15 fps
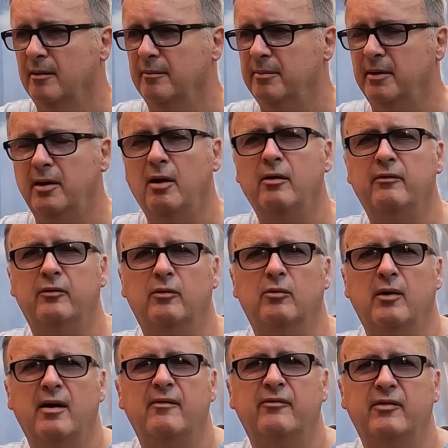But overall,
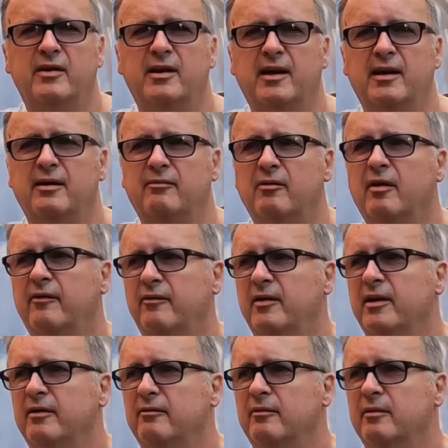every day
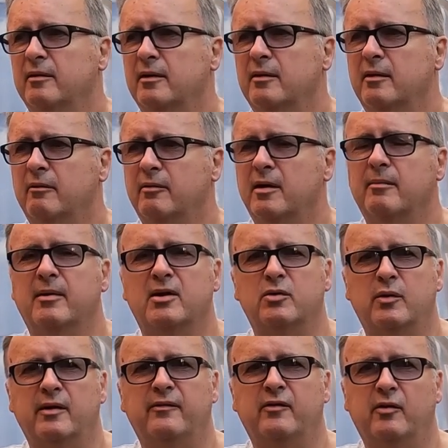roughly around about
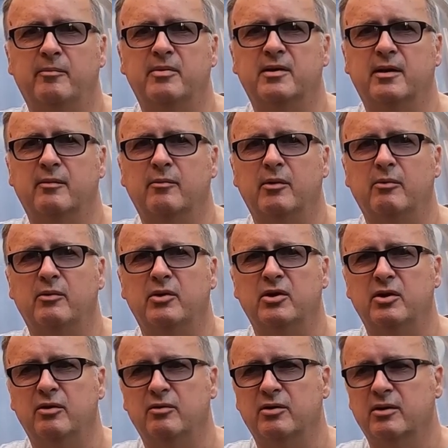25% we would
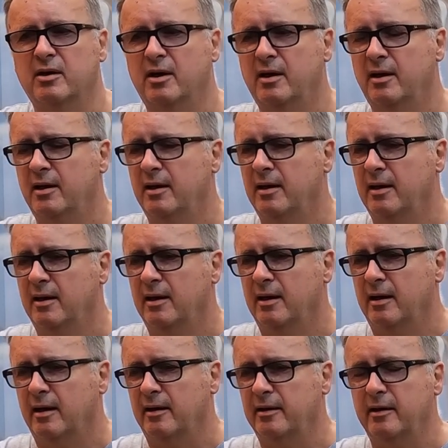use.
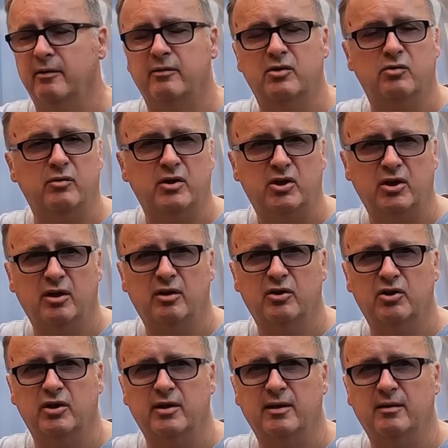And then I was to
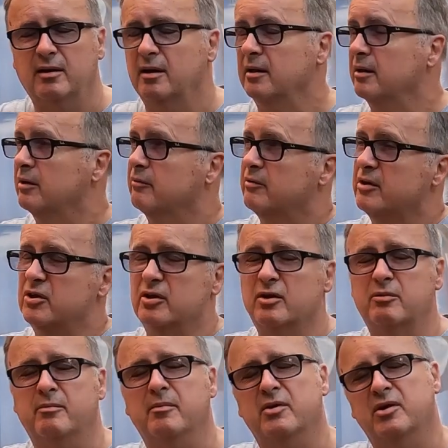recharge it, and you can recharge
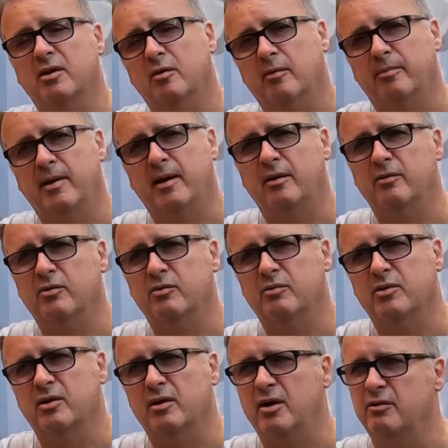it with my solar panels,
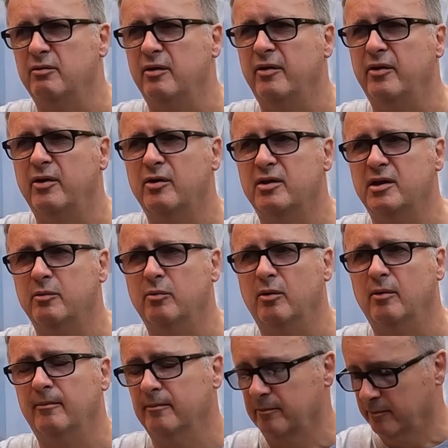which are 130 watt.